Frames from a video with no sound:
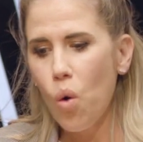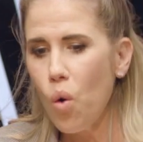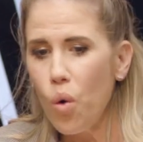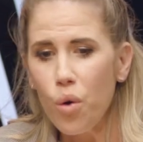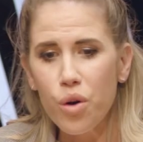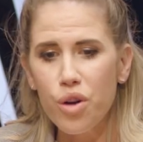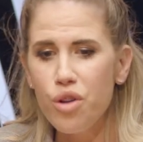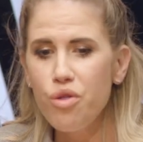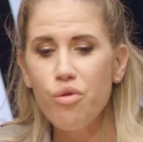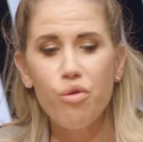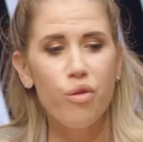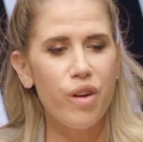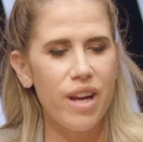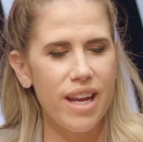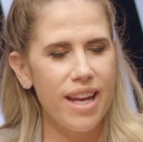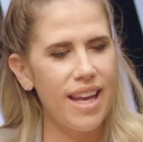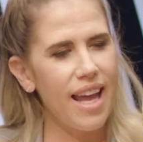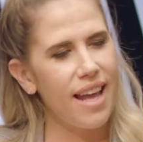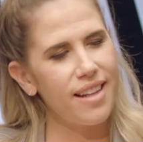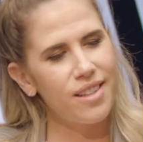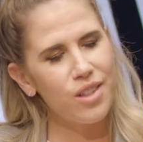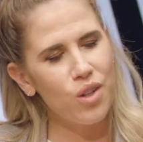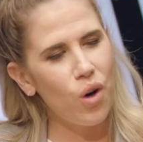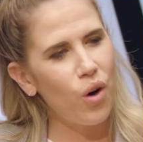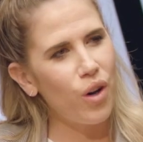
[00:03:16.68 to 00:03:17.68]
ordinary
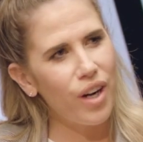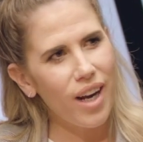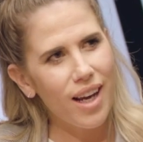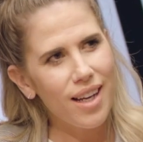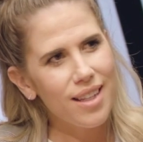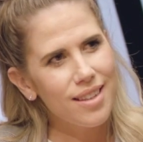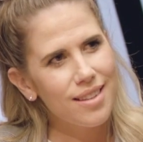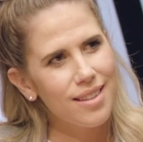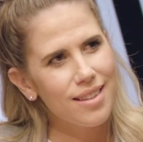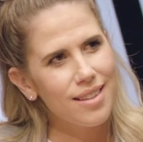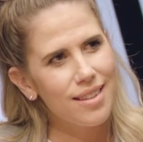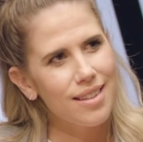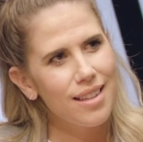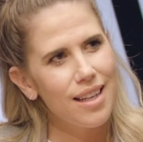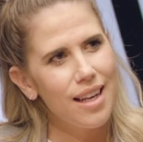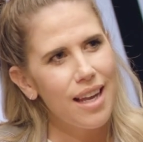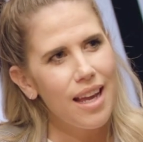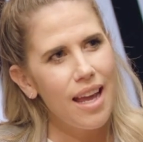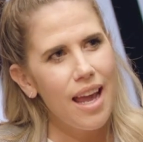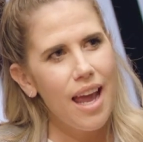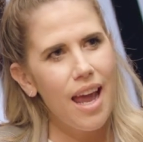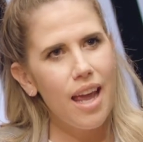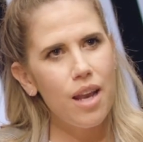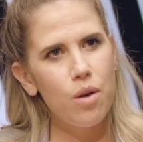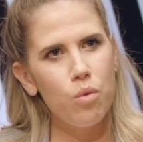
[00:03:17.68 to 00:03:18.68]
gets on us.
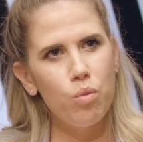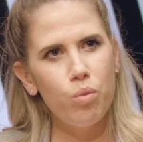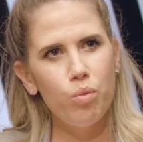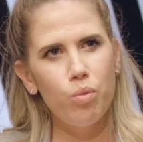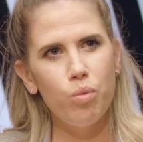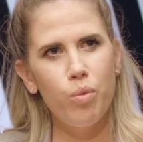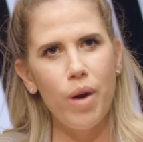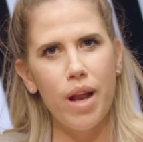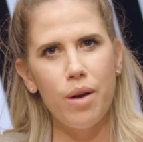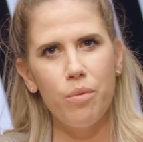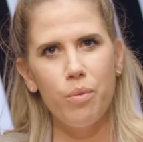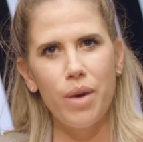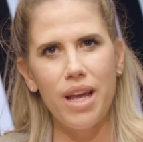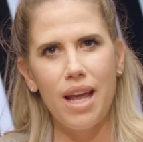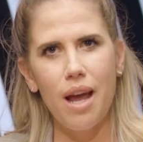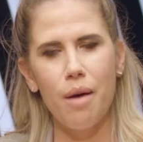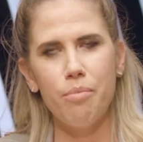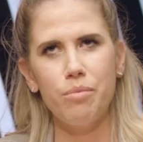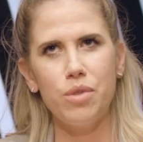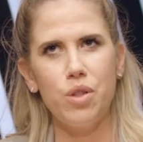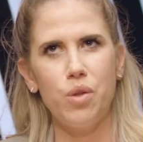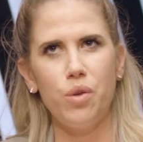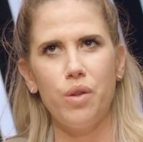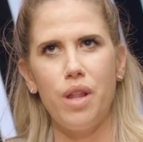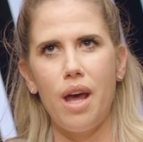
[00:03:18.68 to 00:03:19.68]
And when we
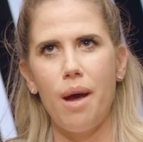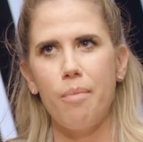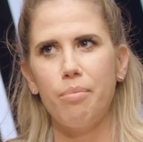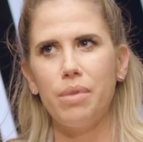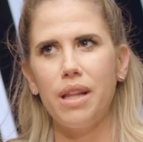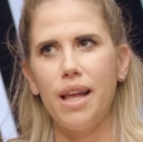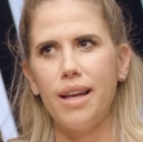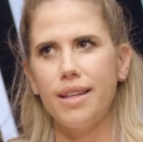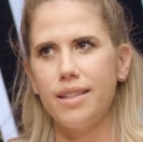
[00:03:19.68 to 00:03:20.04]
come to that